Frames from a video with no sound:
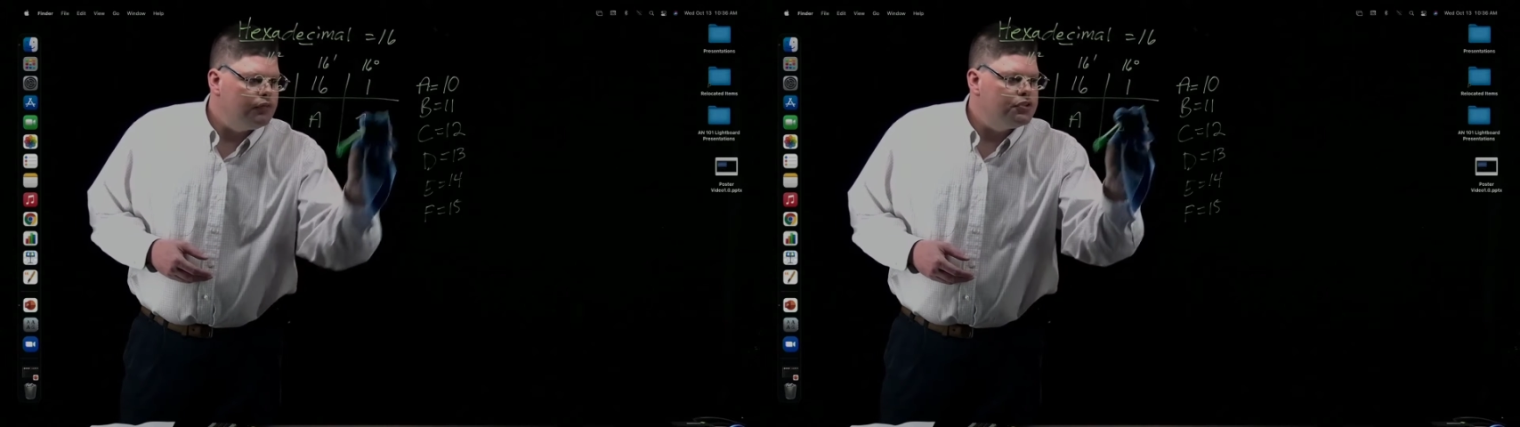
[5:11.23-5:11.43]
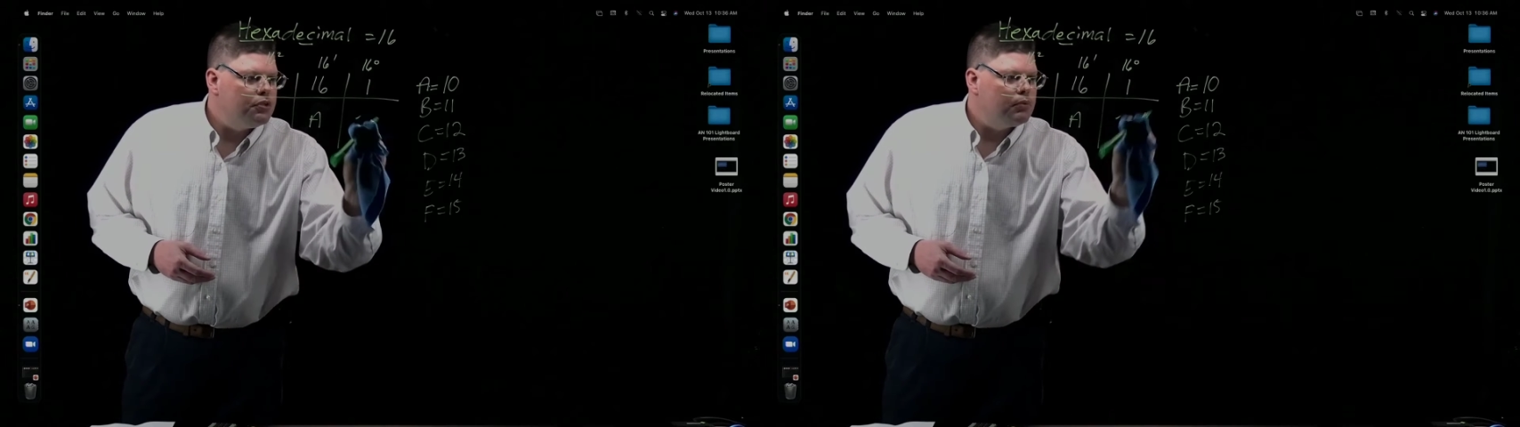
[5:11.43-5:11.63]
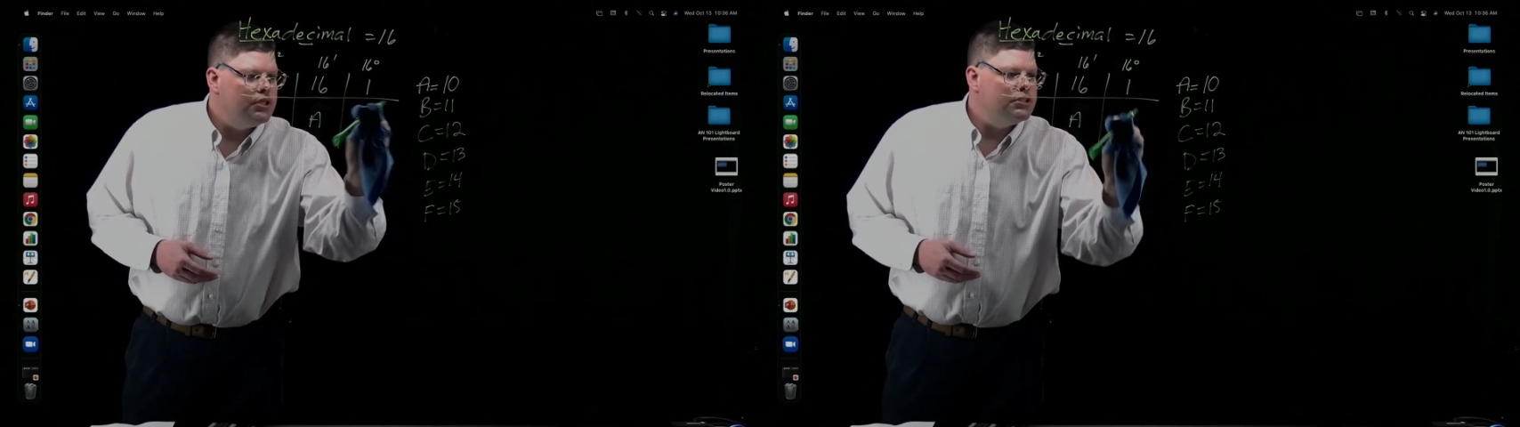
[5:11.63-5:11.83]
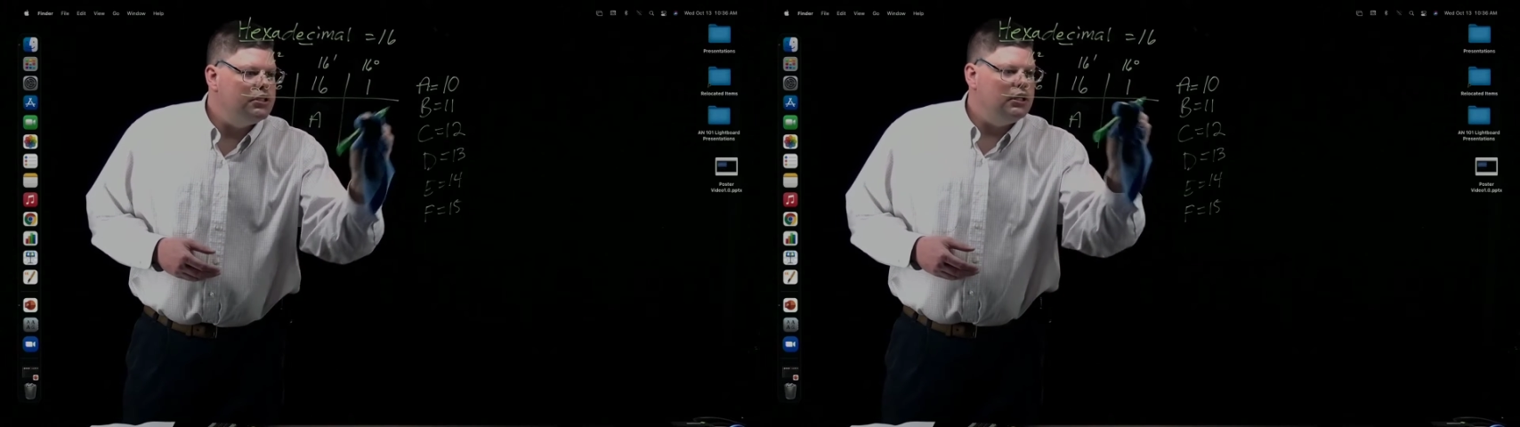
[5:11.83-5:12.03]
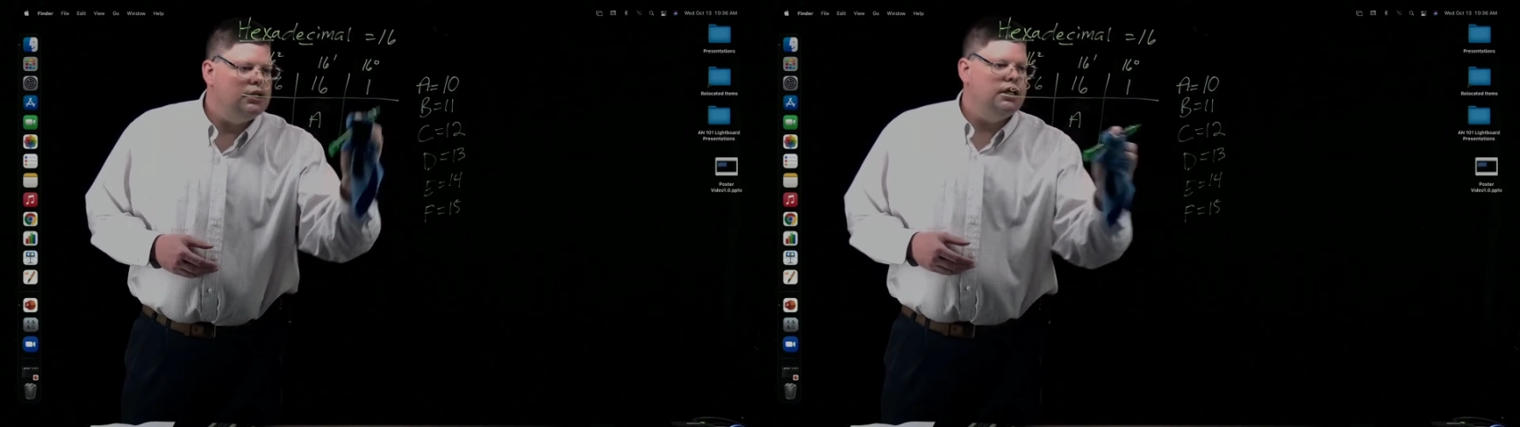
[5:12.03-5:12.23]
some reason
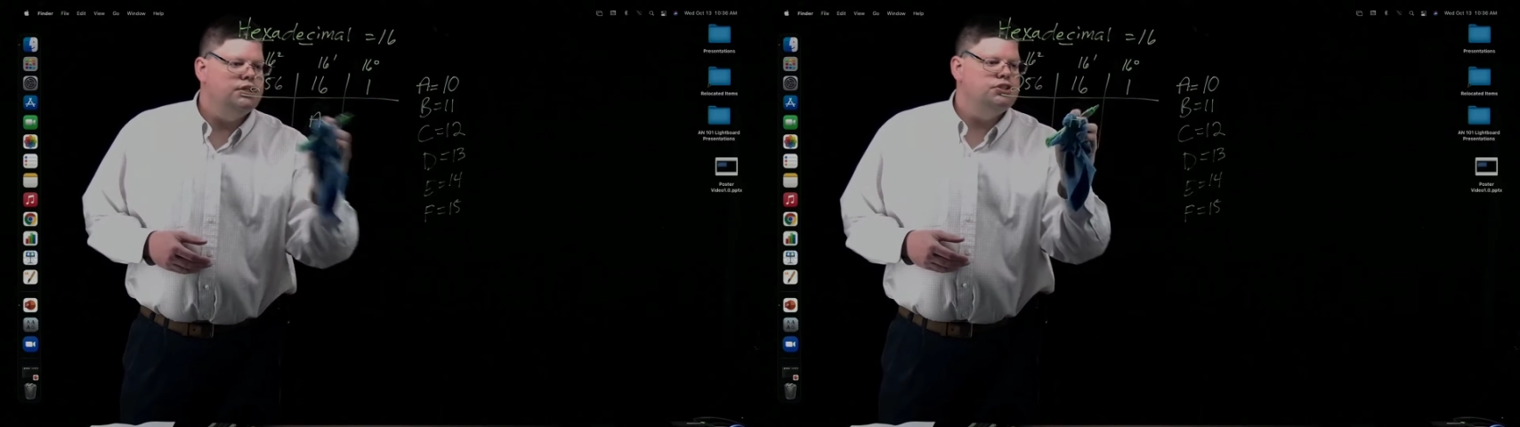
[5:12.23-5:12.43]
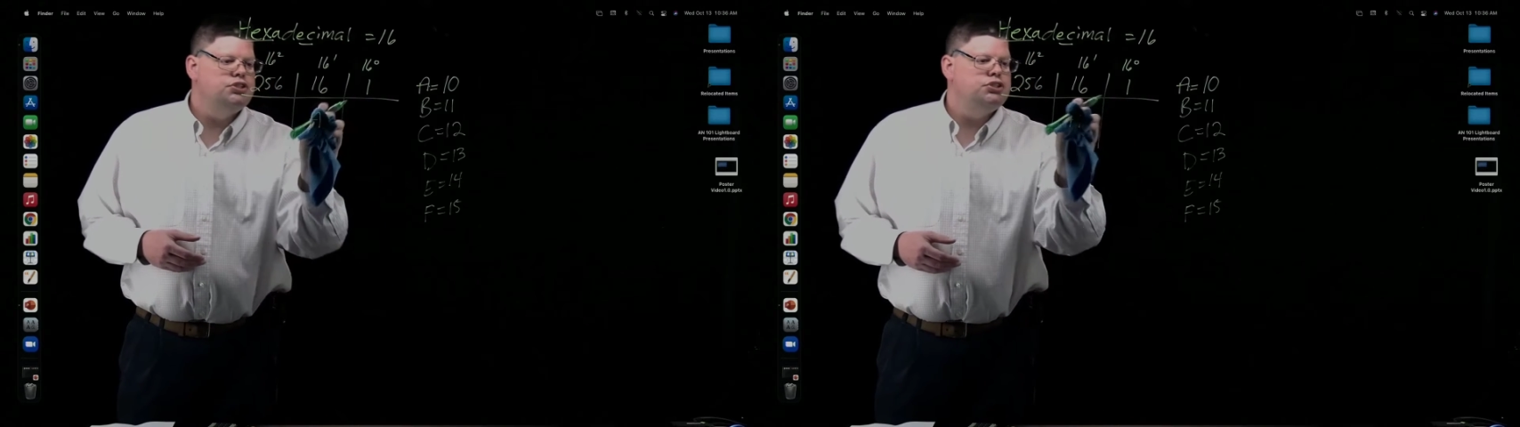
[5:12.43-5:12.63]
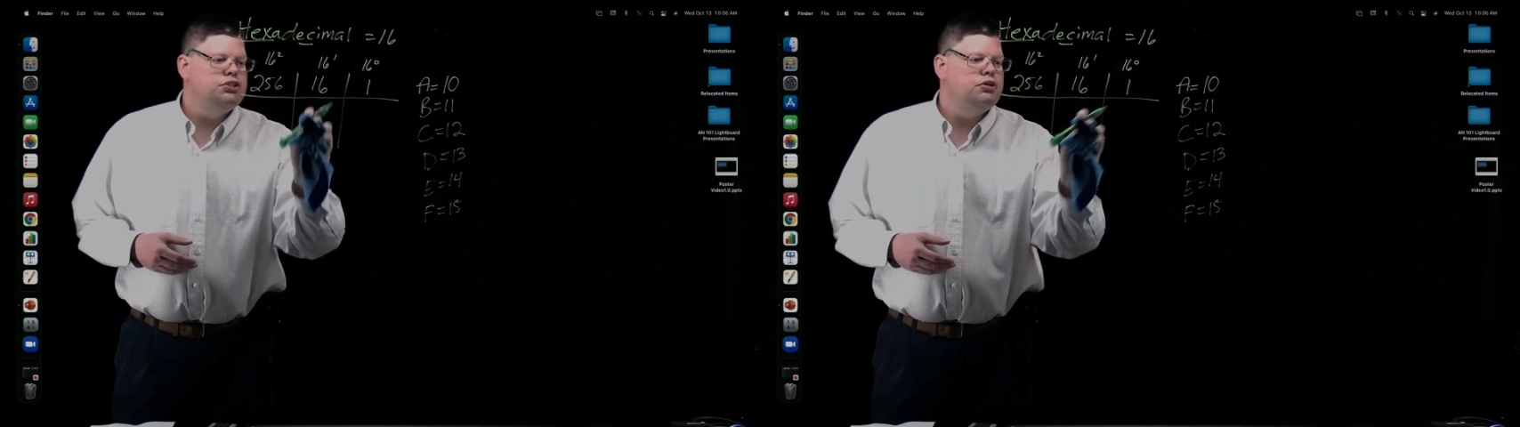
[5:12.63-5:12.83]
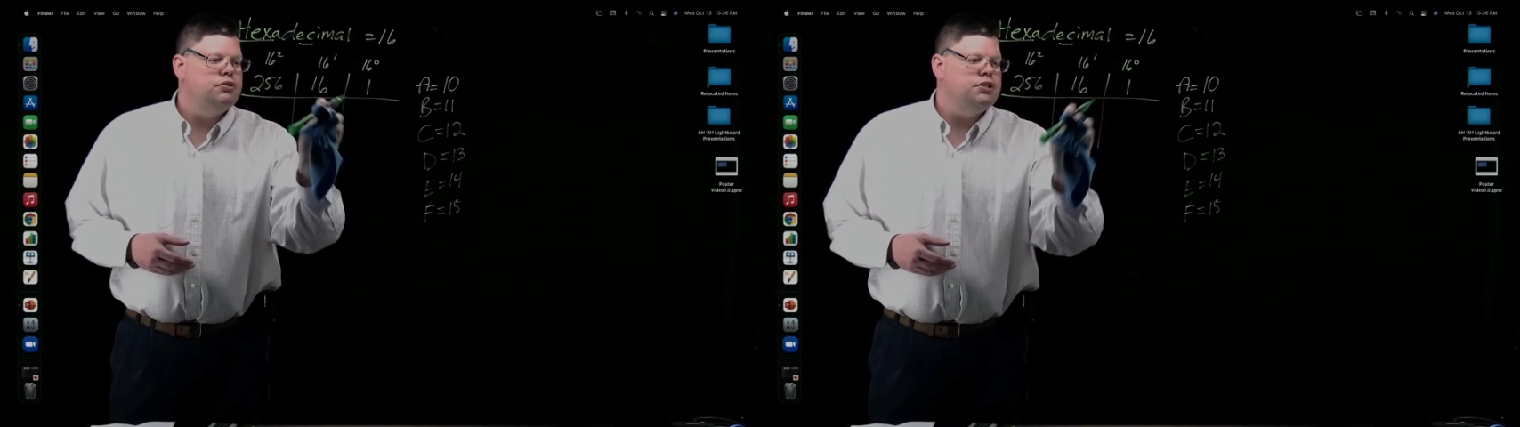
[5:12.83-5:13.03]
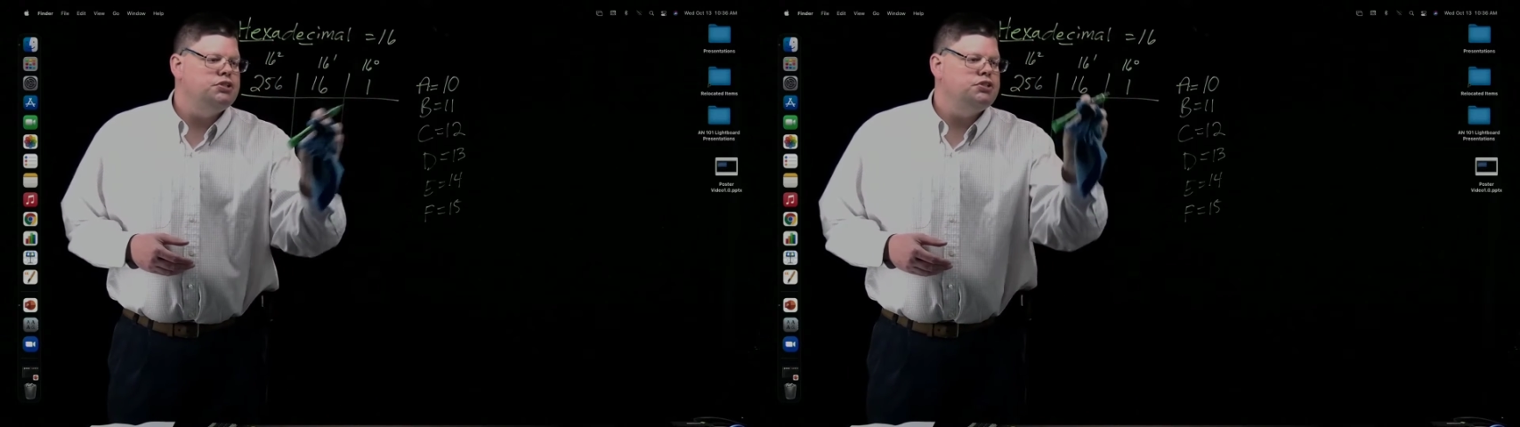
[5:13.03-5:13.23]
that gets
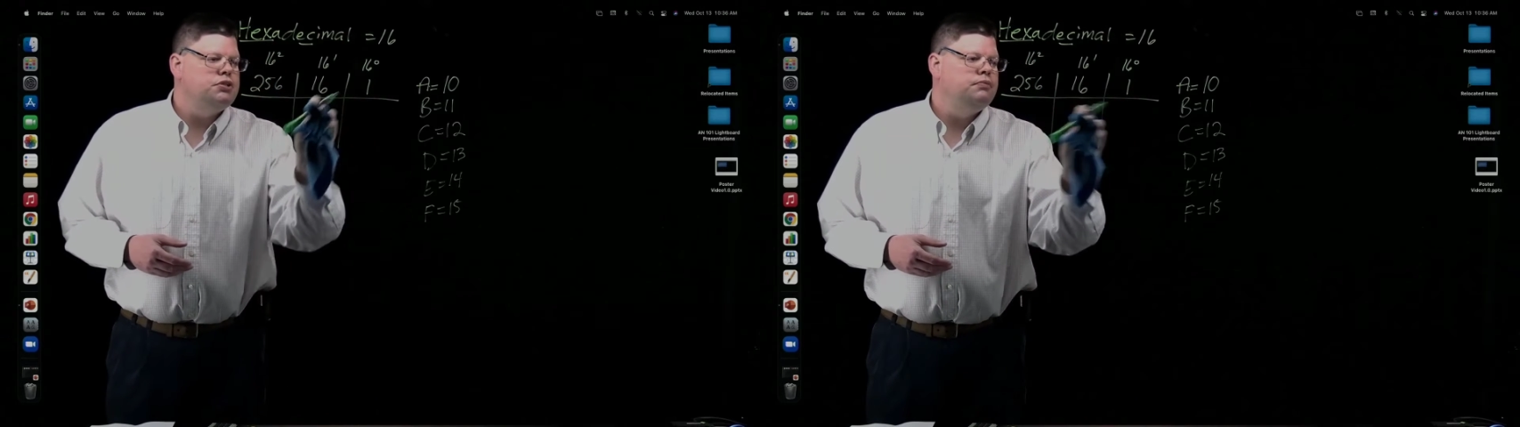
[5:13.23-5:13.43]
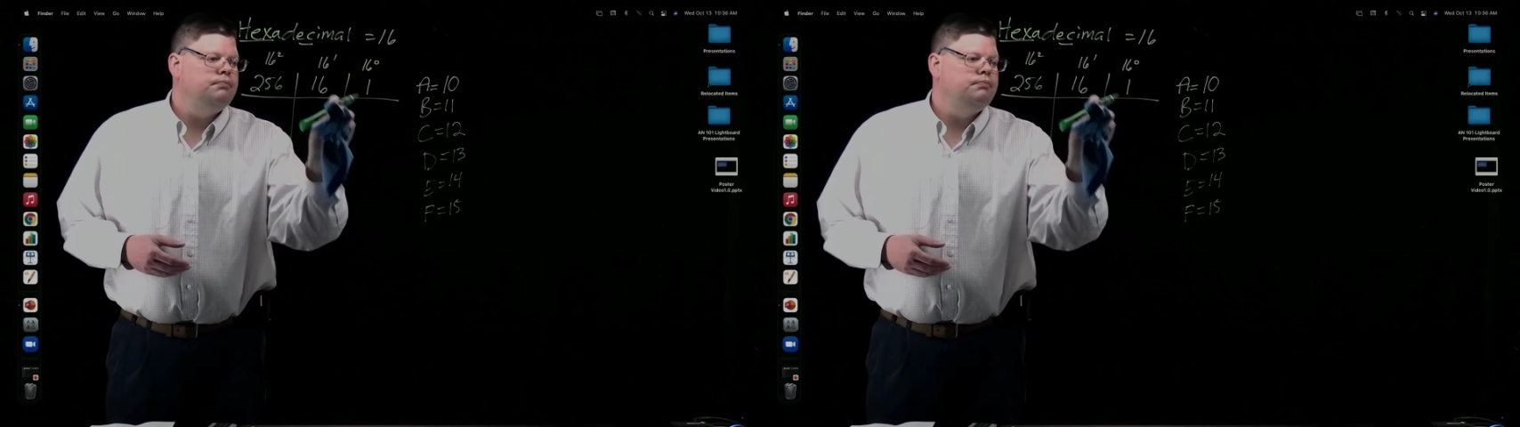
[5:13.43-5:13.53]
students.